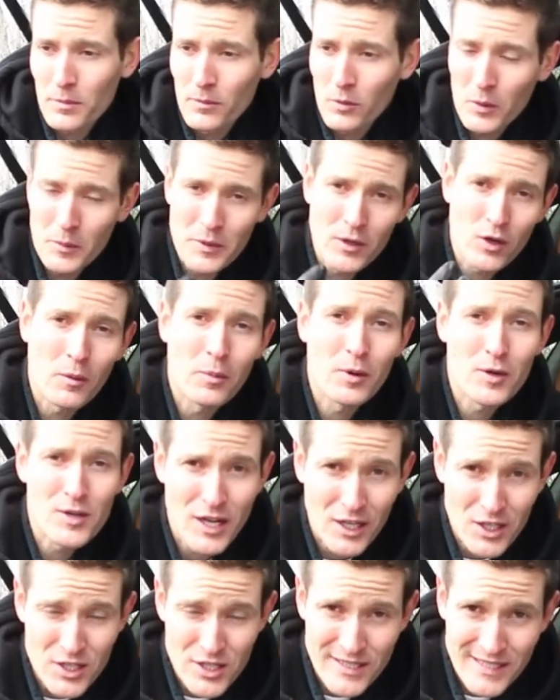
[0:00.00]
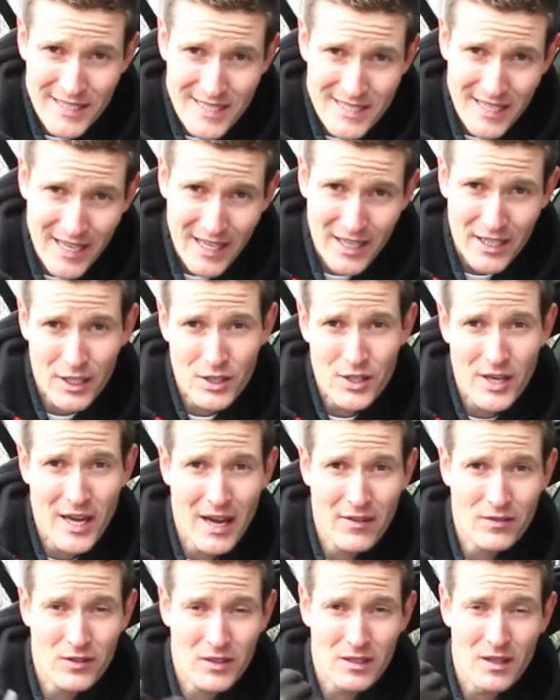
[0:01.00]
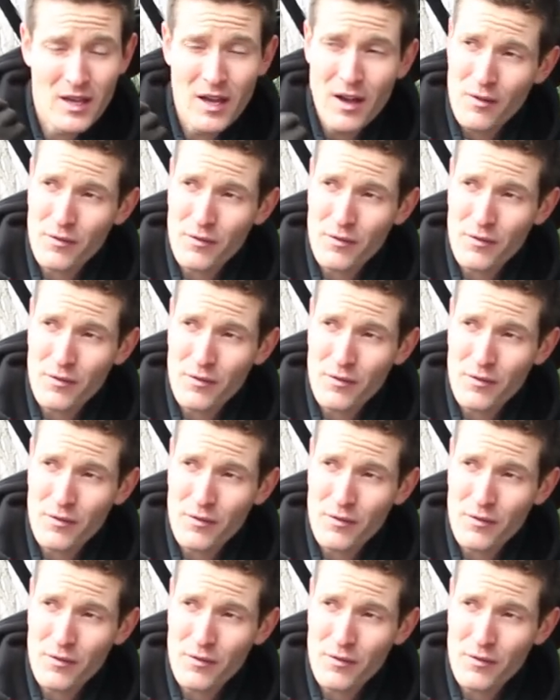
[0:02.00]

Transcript: what we call production detailing and you have to